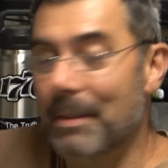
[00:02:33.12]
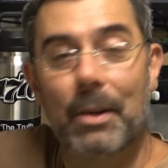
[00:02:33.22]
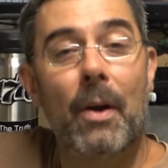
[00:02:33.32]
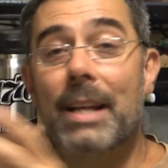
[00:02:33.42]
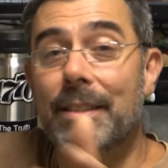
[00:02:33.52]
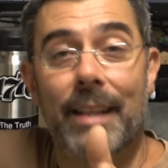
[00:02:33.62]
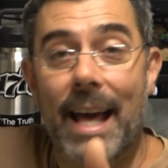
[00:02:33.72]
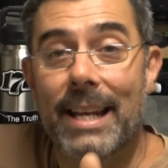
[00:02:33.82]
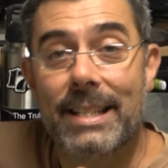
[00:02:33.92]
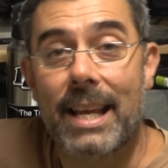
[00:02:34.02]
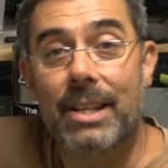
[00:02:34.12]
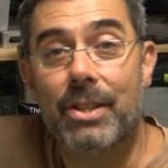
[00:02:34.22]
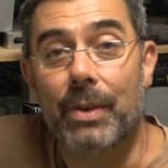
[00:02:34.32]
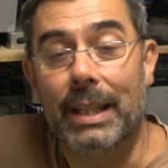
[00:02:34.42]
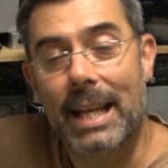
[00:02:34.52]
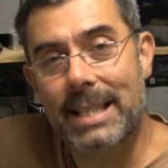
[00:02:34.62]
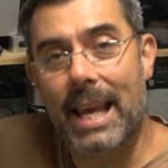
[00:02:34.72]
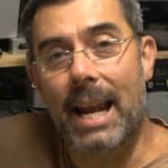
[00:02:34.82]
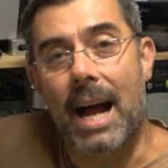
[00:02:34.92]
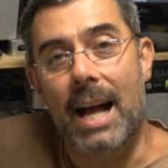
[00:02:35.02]
The rest of that is history. Let's
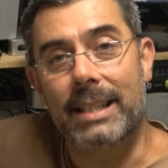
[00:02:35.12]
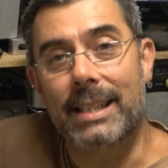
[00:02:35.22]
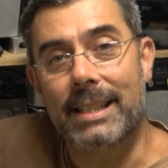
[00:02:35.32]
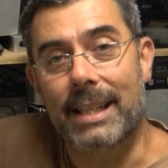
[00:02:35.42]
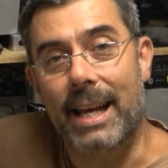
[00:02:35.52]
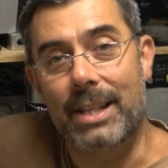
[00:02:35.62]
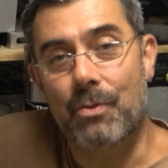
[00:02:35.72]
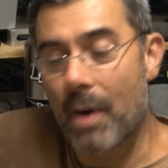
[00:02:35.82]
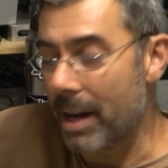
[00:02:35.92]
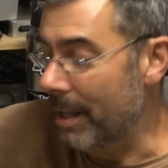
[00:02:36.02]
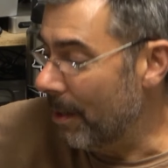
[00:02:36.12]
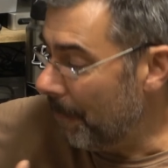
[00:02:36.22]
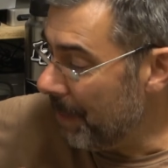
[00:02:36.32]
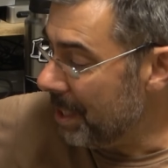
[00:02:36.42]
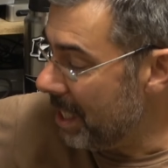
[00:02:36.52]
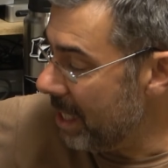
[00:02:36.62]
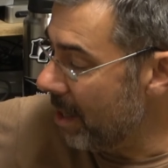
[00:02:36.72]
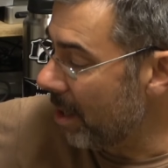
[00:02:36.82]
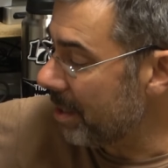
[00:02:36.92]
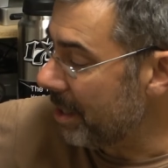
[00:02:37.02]
get on to tonight's radio, the
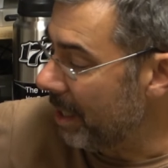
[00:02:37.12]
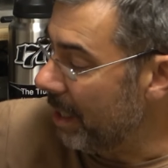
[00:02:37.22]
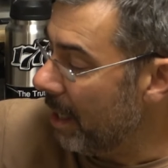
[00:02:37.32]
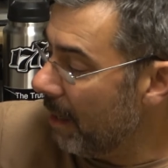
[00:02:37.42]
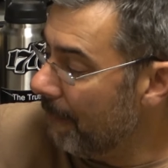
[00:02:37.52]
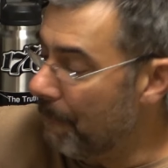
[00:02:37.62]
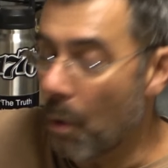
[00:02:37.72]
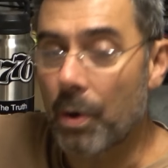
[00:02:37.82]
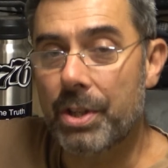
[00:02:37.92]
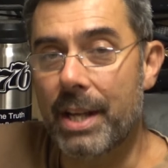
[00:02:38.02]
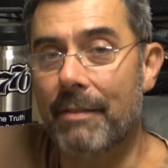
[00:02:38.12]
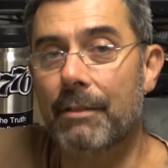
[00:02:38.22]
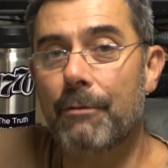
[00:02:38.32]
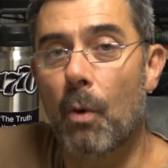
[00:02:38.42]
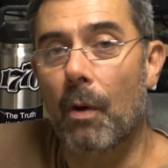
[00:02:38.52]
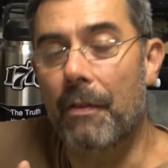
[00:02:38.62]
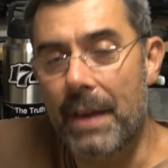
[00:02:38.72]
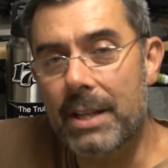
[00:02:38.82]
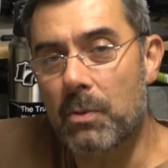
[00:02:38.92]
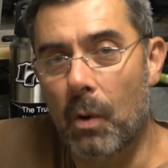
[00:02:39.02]
TRC 474.
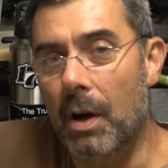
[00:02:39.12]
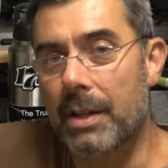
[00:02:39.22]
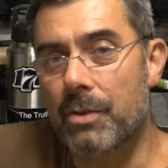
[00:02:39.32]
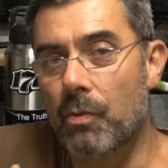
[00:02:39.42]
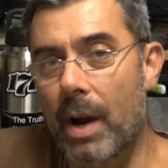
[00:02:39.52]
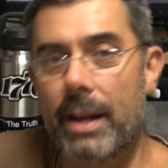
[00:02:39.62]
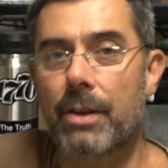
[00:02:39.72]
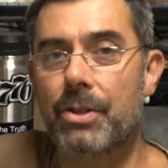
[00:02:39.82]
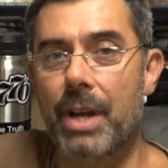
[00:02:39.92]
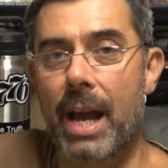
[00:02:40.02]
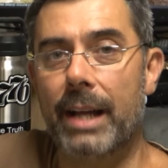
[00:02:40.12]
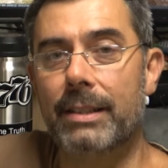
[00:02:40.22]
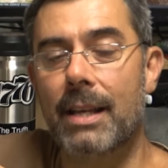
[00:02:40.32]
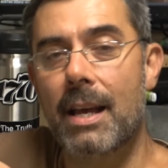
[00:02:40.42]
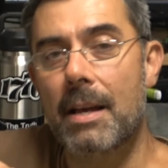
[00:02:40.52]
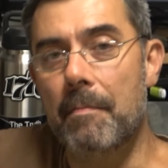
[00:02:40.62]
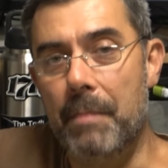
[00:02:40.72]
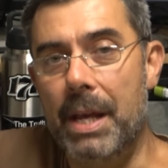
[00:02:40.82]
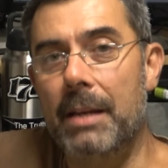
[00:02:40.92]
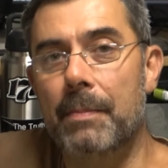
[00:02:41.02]
This was Radio Shack's
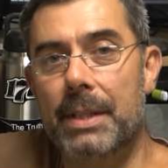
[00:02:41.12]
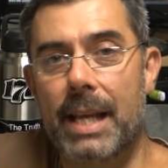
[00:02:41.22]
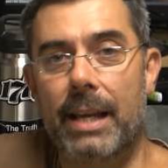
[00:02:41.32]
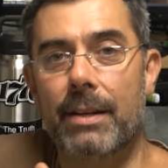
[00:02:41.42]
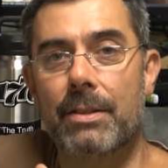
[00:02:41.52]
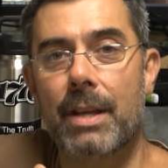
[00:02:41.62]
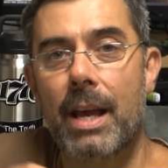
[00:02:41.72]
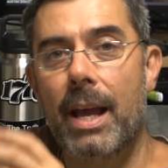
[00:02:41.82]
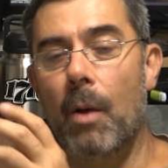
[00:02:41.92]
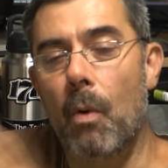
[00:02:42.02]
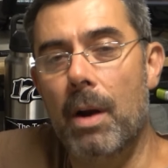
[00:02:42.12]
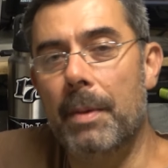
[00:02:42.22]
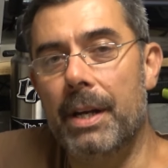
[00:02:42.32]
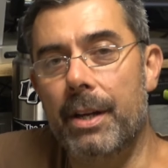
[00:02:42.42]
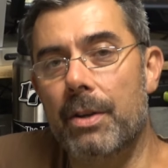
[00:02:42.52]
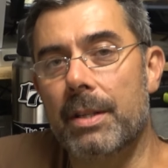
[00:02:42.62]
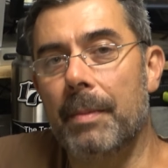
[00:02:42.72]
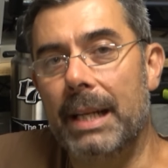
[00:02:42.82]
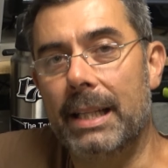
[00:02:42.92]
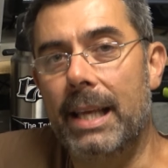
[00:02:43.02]
meat and potatoes. And what I'm going to do is I'm
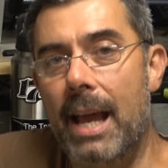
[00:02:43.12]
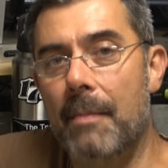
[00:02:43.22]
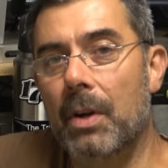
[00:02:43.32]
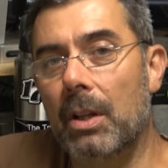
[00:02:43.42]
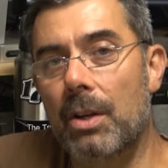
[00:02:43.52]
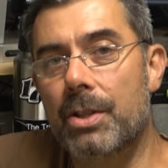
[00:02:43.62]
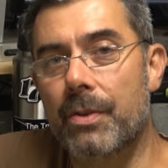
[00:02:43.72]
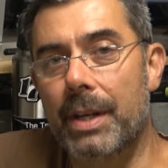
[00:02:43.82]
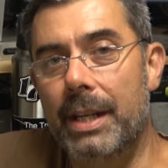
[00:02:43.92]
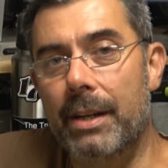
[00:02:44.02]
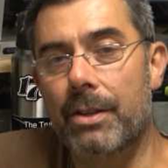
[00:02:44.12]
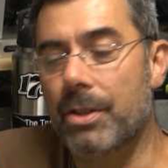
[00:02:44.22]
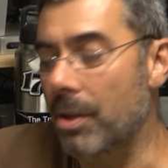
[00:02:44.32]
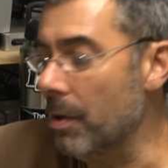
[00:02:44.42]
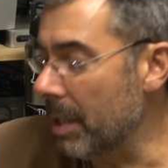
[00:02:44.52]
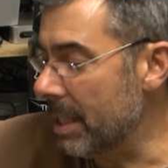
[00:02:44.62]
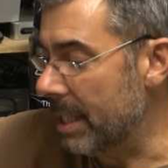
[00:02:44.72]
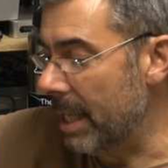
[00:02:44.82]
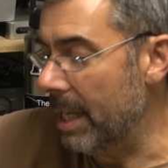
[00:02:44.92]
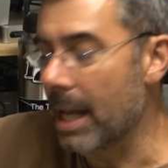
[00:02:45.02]
going to get the camera closer in here so you can
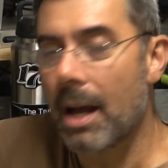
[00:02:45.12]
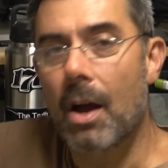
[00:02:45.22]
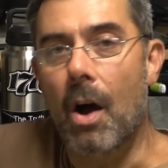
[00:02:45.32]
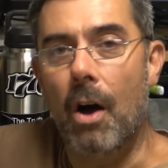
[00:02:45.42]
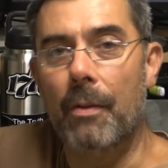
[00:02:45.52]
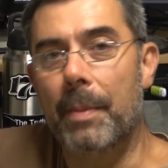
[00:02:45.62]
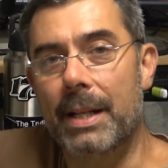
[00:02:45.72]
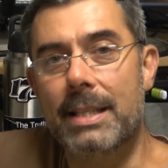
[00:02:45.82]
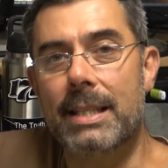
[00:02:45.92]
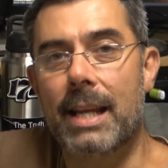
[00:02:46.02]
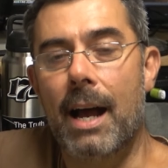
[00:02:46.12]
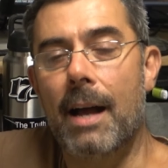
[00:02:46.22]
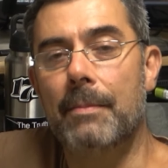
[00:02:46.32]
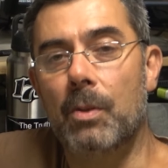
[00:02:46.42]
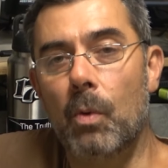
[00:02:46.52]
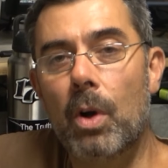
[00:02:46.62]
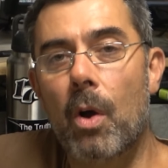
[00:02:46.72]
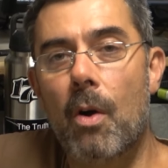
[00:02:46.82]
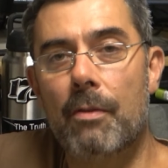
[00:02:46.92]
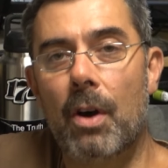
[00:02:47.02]
see all the buttons and knobs and we'll
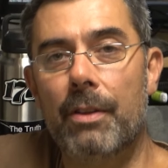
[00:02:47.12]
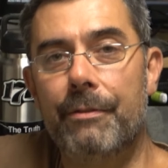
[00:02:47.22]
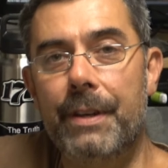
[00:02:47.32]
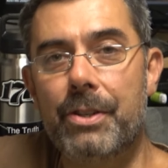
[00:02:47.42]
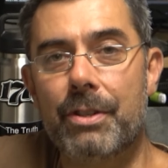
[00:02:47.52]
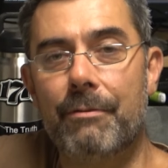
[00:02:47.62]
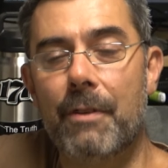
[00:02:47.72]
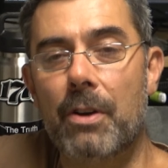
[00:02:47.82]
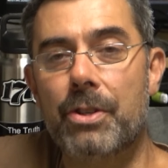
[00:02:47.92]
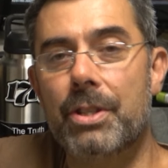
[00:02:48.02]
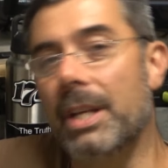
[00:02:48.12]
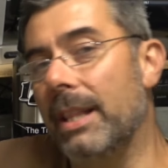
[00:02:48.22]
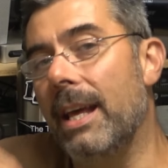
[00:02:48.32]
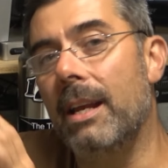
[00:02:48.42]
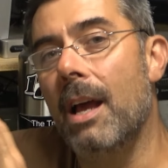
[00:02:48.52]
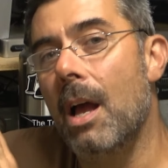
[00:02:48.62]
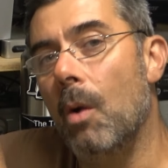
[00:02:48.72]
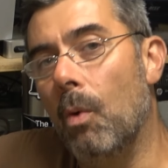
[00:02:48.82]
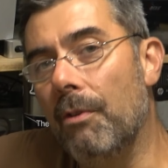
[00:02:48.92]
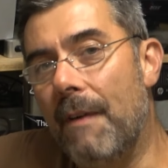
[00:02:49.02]
go over all the features and functions and then
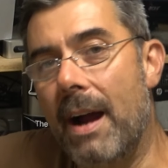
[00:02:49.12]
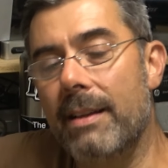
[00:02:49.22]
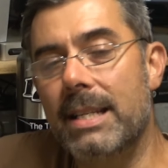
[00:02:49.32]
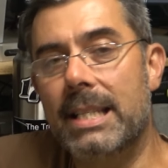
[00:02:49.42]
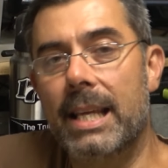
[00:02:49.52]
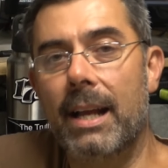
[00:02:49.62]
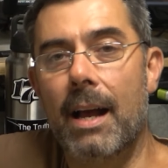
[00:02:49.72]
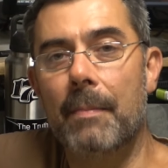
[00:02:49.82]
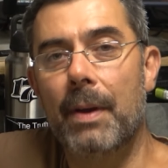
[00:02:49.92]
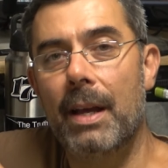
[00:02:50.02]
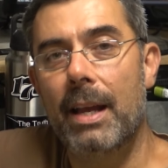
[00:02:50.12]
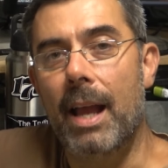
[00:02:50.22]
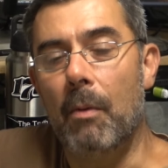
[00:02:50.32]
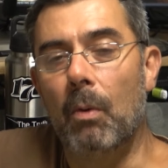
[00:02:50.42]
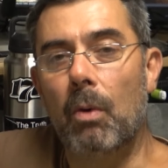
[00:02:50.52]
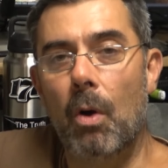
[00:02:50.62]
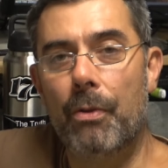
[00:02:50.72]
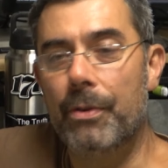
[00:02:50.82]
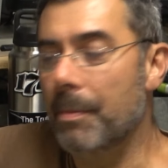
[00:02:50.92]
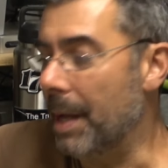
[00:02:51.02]
we'll fire this thing up and we'll roll
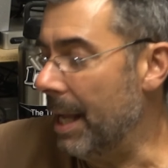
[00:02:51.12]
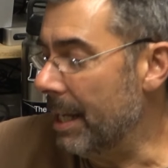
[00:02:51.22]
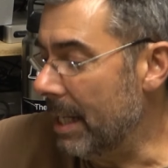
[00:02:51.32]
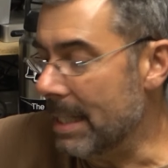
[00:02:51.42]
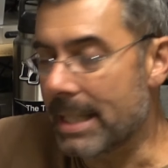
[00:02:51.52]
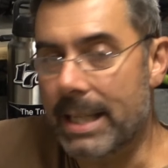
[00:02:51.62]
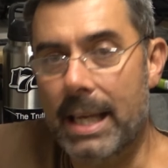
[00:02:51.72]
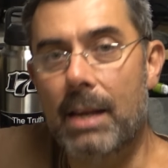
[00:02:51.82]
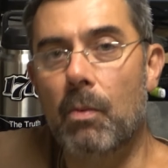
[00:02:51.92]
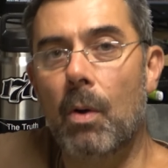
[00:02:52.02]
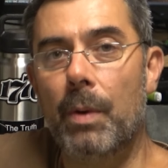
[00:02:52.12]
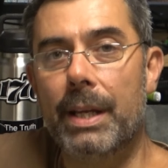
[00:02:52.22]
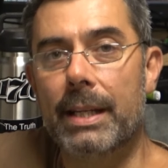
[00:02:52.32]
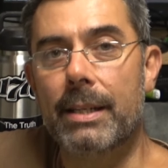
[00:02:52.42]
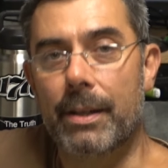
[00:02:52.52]
through the band and see what we can